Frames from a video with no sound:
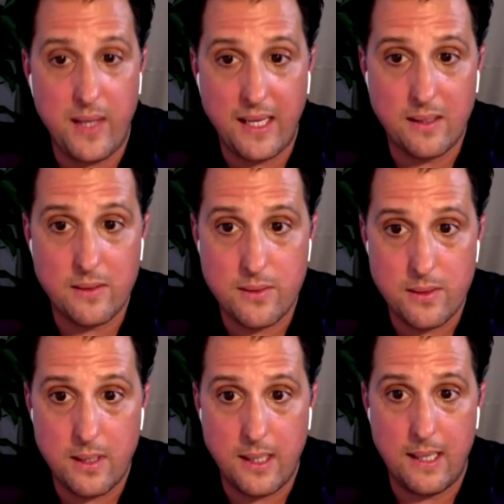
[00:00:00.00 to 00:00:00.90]
things
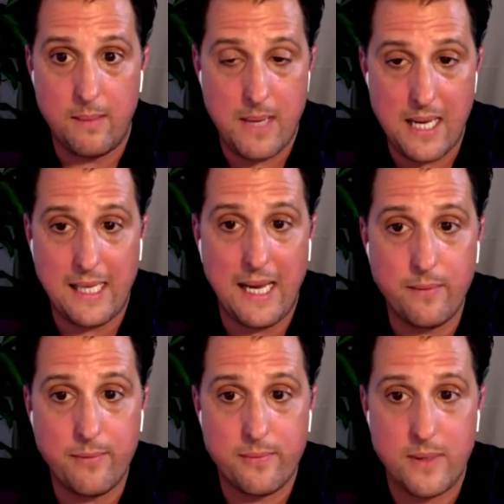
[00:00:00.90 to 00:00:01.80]
in my
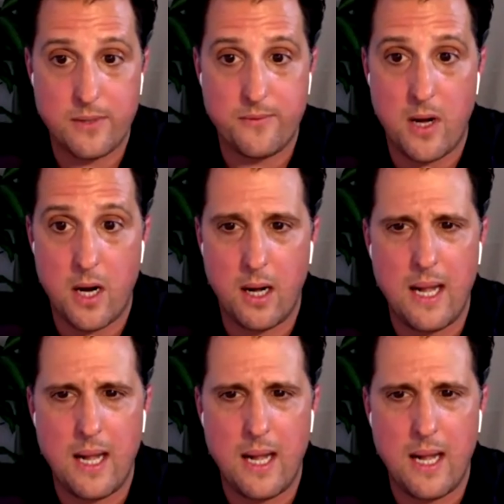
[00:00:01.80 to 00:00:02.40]
life thus far.